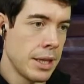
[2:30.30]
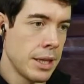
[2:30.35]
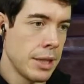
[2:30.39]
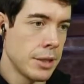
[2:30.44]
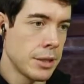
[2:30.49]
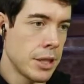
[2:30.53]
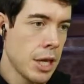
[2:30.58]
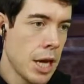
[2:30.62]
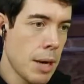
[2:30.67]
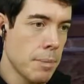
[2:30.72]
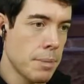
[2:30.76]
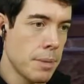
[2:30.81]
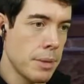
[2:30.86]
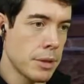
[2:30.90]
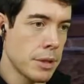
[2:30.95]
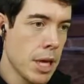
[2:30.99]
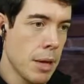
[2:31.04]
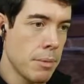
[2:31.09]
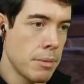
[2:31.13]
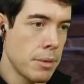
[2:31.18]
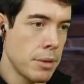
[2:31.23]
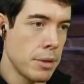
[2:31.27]
Stop,
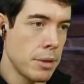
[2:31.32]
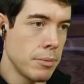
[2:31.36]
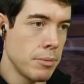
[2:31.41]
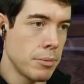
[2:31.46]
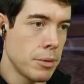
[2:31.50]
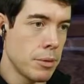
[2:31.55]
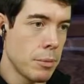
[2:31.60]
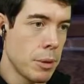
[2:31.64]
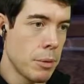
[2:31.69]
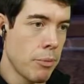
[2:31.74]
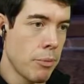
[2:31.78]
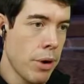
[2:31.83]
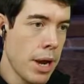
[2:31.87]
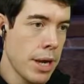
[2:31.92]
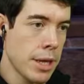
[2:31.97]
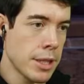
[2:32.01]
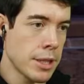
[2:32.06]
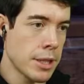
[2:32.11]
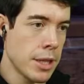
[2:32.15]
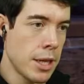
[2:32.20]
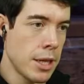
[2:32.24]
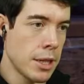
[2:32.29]
stop. The
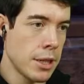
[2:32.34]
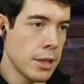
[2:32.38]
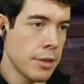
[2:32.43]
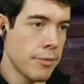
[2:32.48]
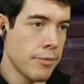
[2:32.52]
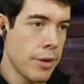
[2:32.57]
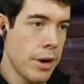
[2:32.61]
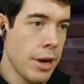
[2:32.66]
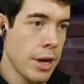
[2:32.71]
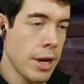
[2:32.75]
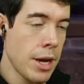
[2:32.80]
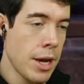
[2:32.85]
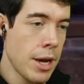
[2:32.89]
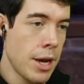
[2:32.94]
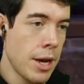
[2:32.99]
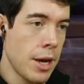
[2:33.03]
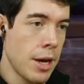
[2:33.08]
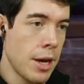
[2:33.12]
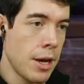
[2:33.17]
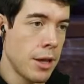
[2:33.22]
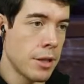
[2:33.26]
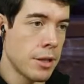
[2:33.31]
brakes on. Very
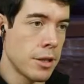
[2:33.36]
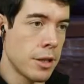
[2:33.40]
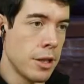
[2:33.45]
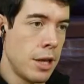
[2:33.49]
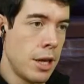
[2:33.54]
good.